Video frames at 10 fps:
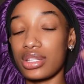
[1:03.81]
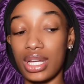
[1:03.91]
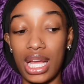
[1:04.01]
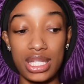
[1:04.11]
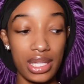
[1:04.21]
so
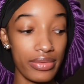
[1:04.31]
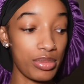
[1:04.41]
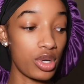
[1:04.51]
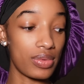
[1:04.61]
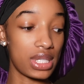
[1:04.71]
I got 7
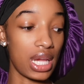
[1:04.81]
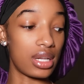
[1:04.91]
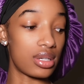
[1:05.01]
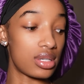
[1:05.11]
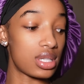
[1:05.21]
more
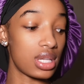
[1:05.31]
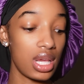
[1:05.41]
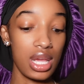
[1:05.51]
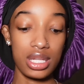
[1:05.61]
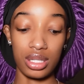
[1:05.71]
retainers.
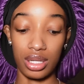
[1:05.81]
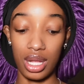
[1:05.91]
So